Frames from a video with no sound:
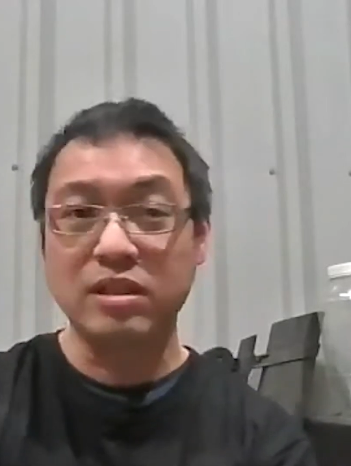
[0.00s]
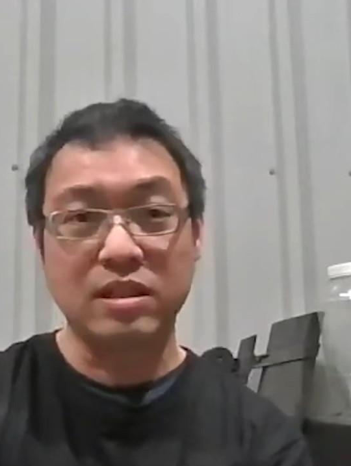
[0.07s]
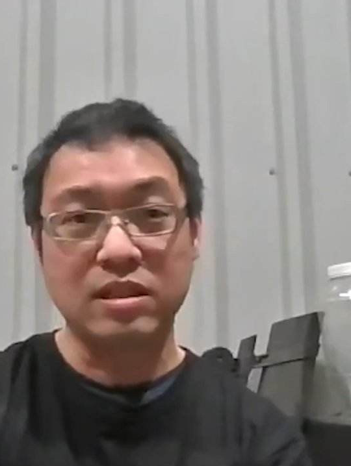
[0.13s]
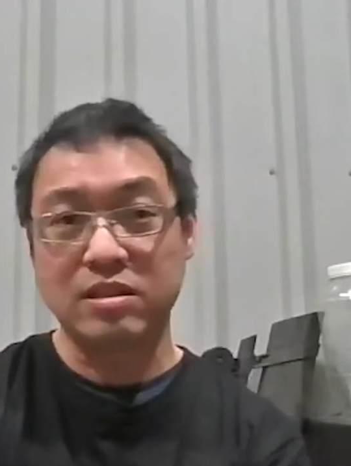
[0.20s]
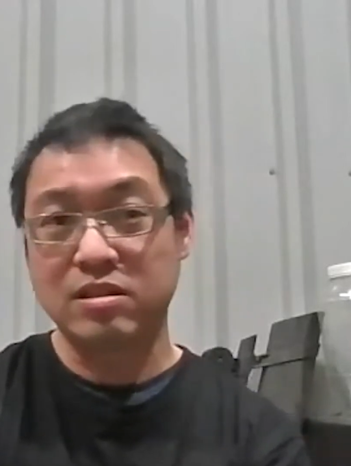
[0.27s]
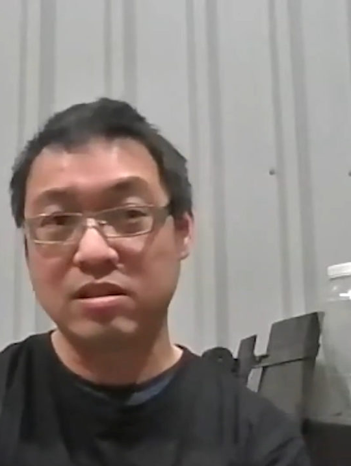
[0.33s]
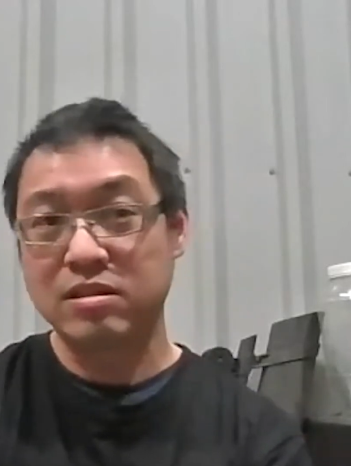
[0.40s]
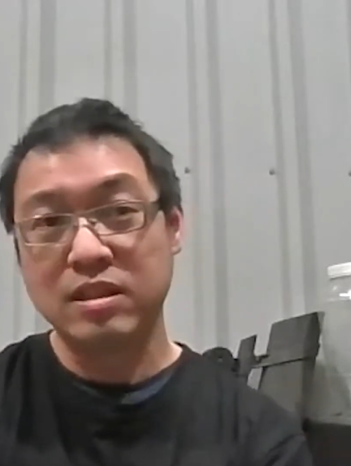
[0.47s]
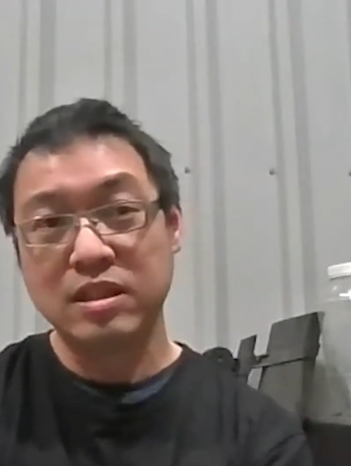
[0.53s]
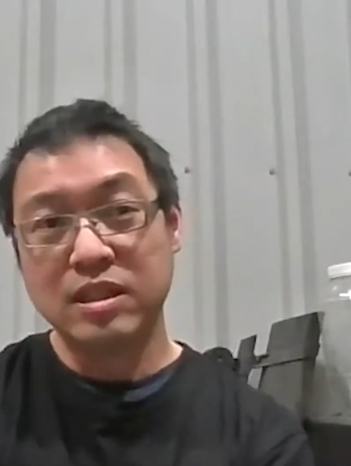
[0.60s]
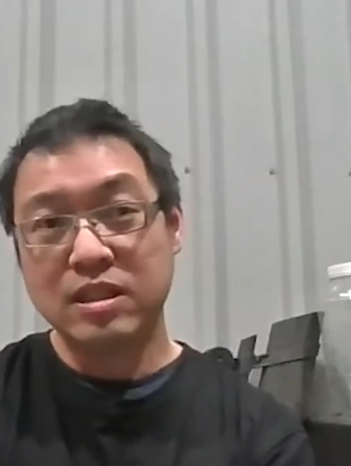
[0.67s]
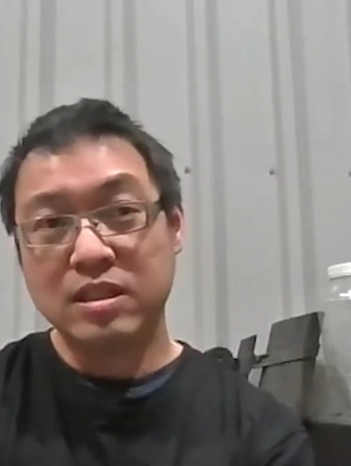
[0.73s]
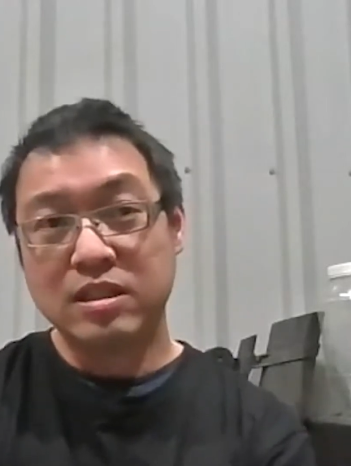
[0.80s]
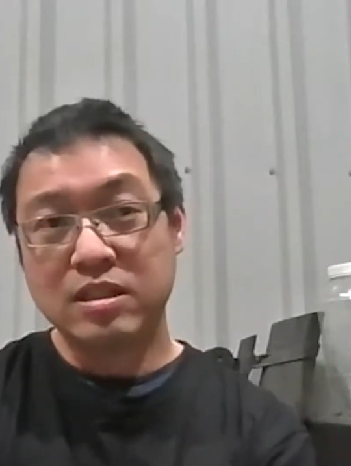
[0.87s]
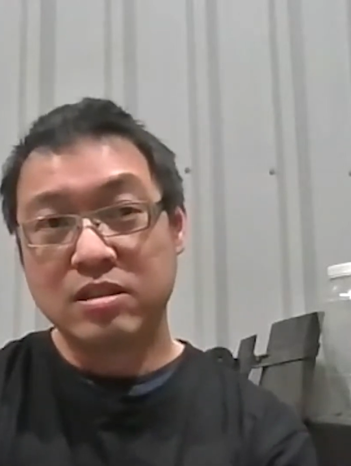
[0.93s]
And
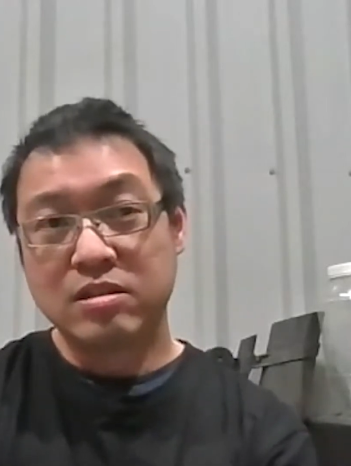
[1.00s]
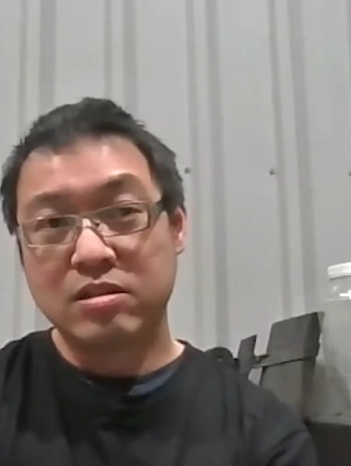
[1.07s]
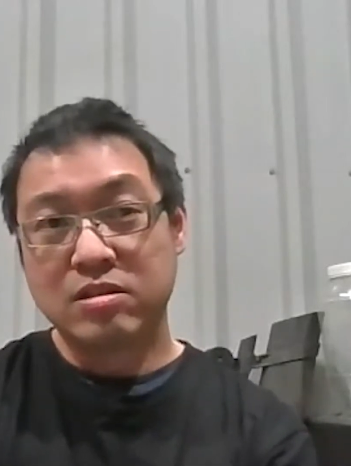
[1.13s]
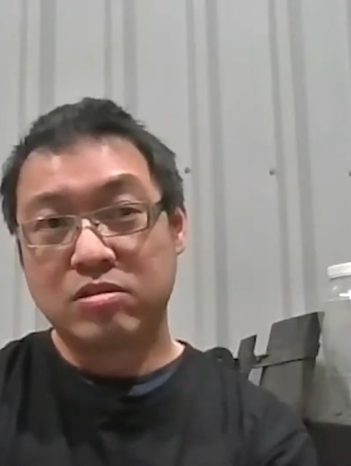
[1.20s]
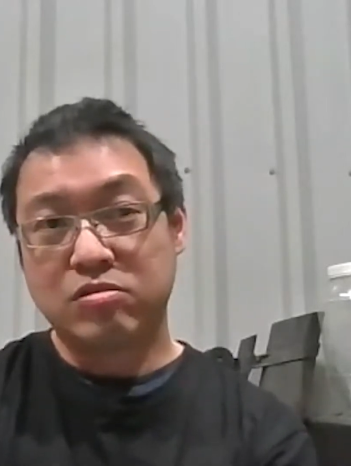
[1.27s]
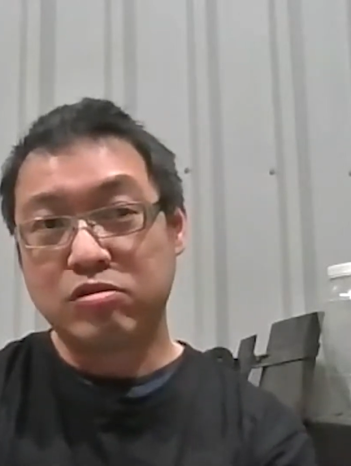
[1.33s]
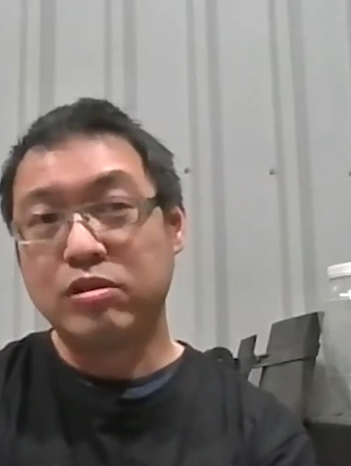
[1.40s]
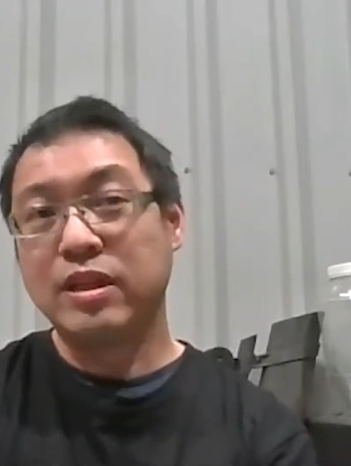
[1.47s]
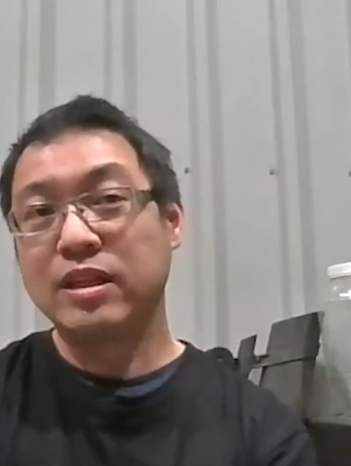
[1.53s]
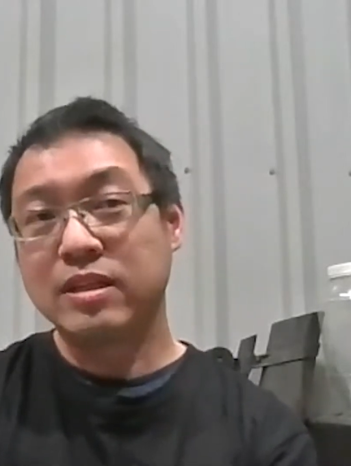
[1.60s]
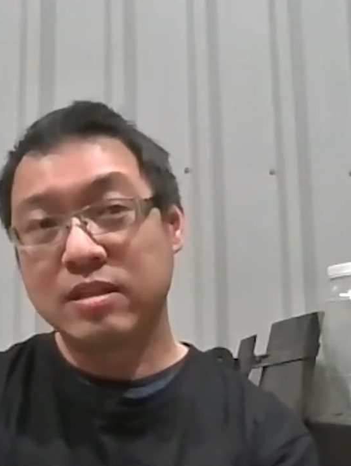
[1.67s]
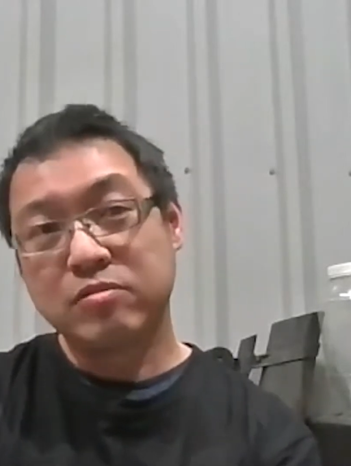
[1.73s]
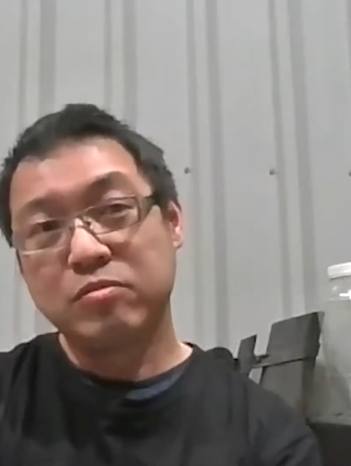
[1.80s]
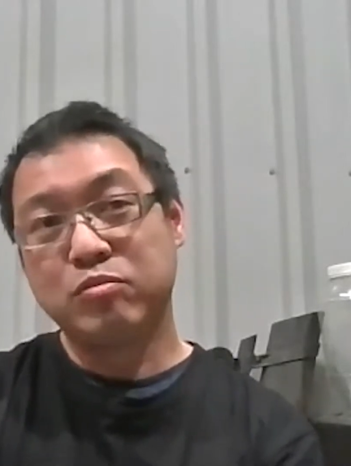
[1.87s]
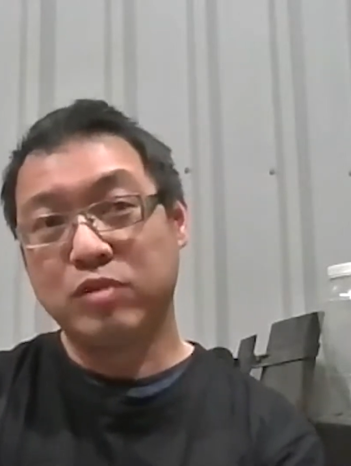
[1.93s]

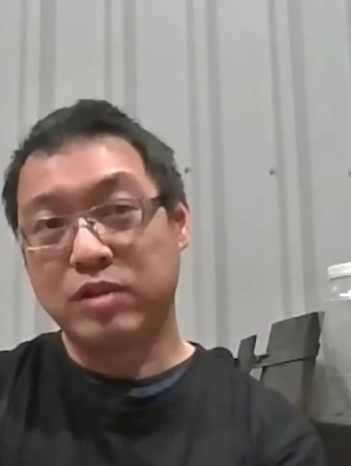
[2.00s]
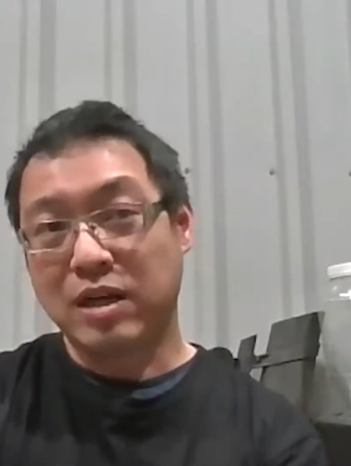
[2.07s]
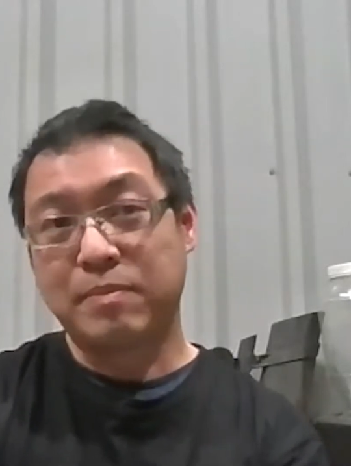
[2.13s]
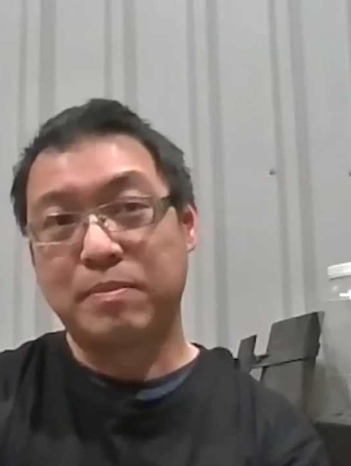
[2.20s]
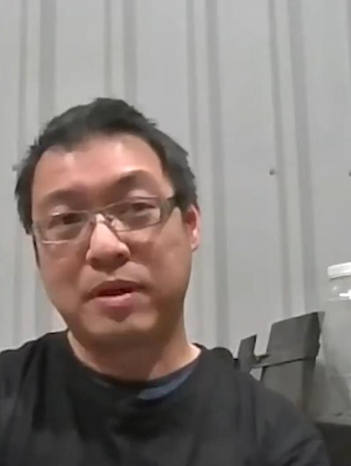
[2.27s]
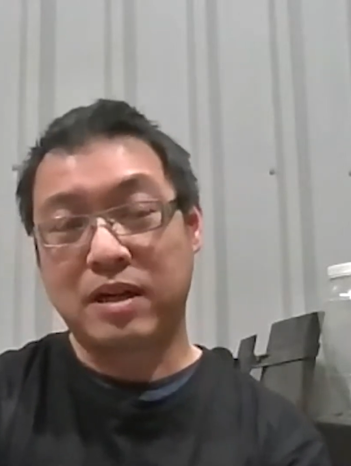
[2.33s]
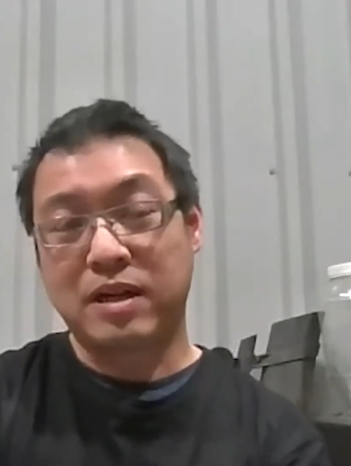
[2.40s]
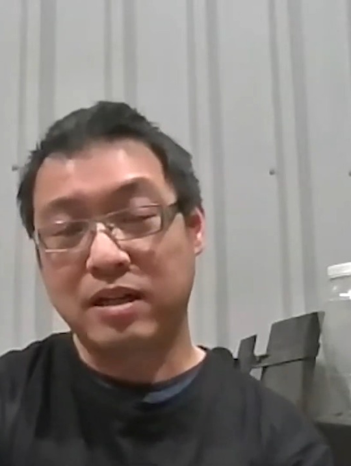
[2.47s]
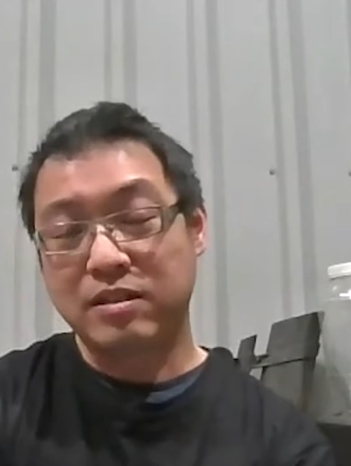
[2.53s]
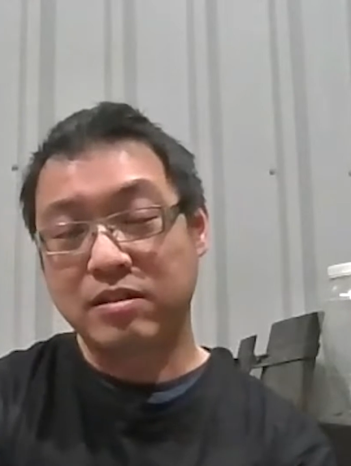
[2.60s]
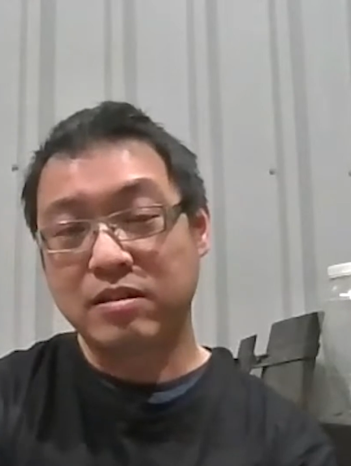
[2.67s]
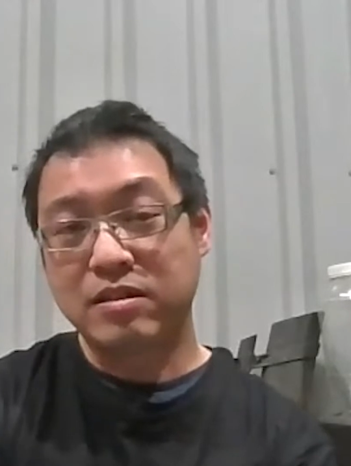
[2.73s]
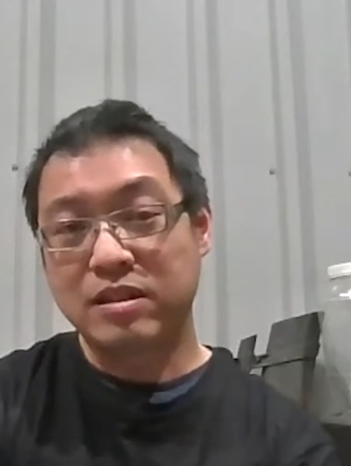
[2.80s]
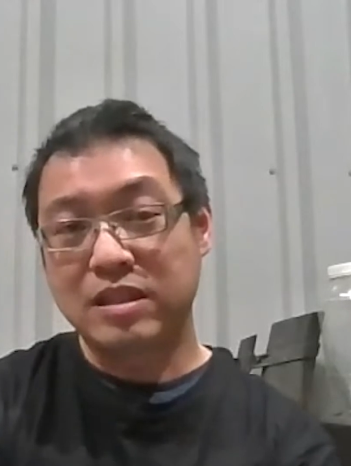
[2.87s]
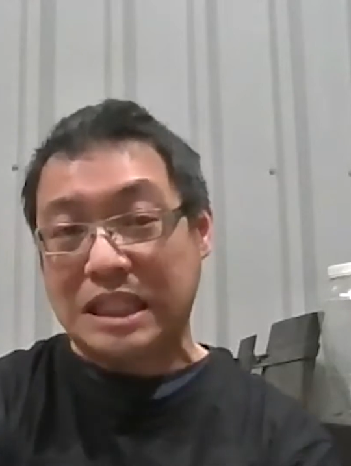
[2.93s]
during we apply
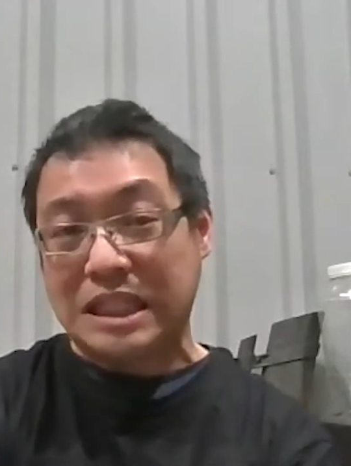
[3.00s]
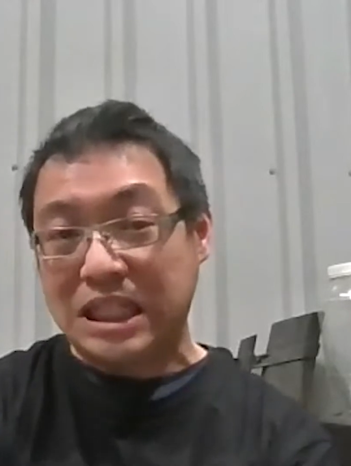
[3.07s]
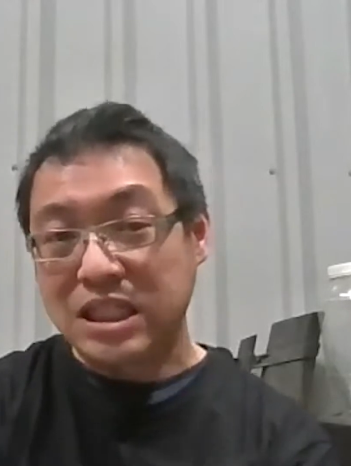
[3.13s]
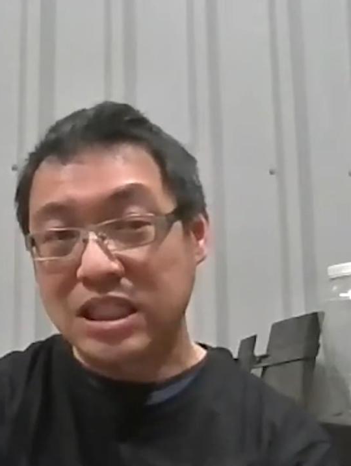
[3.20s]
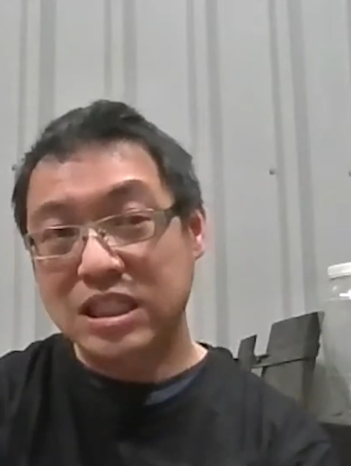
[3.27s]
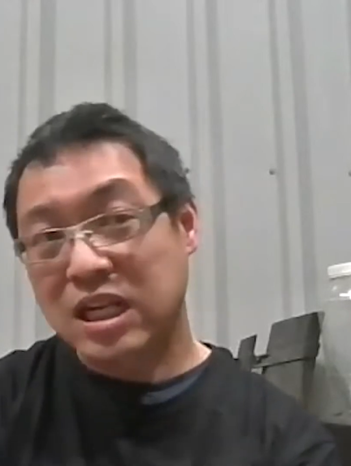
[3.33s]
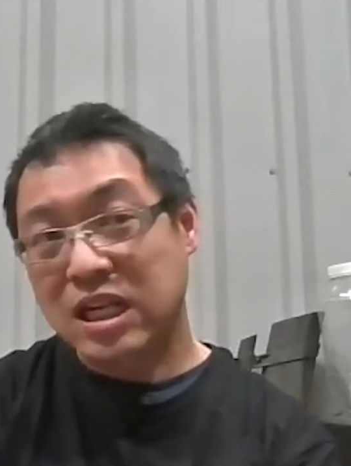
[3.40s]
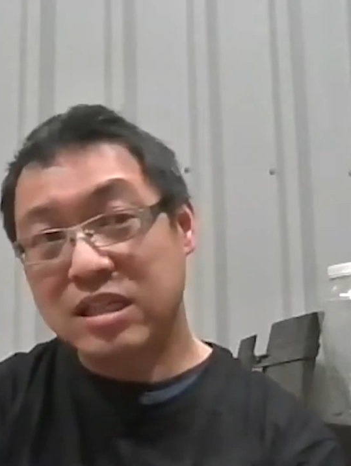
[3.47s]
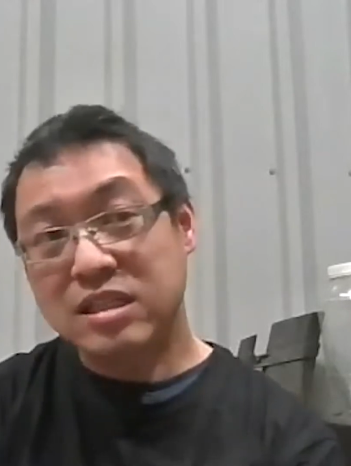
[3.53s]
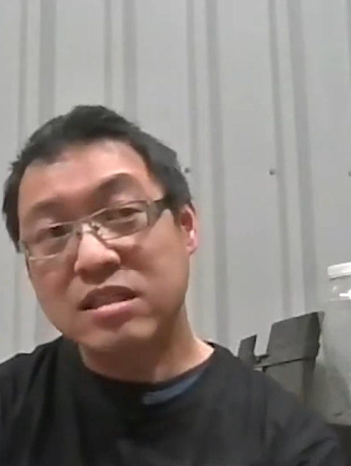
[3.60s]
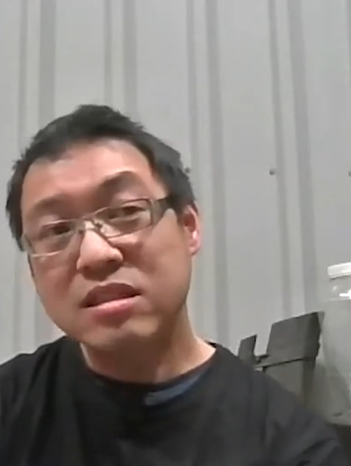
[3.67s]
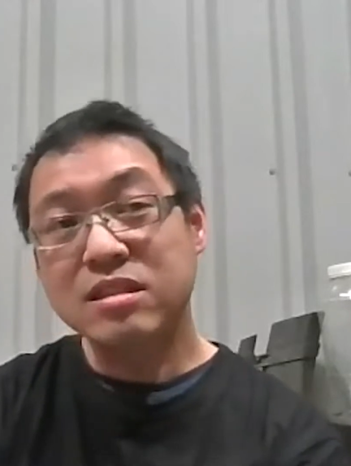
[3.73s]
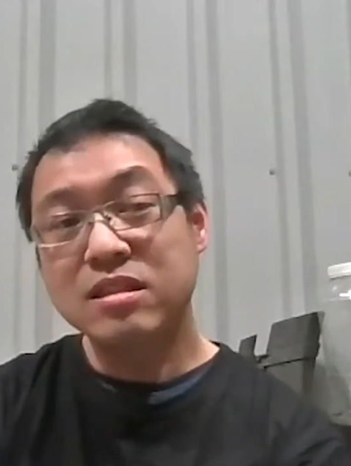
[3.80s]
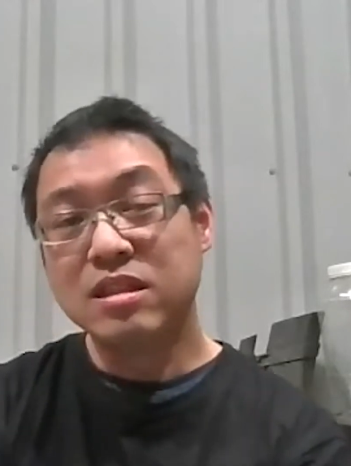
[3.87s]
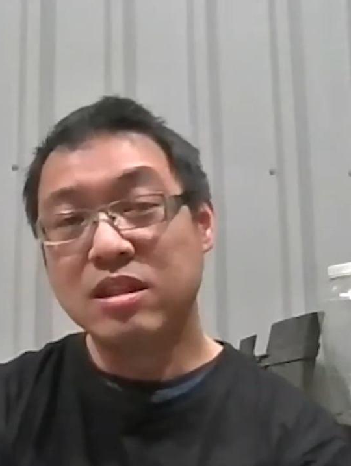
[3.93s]
the dealer's
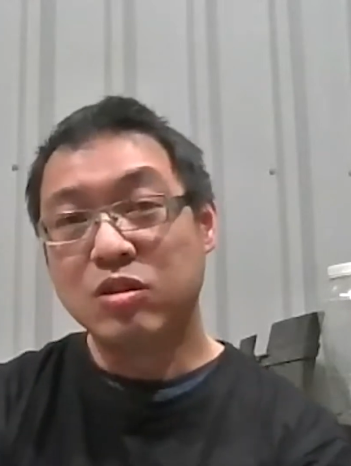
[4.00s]
license,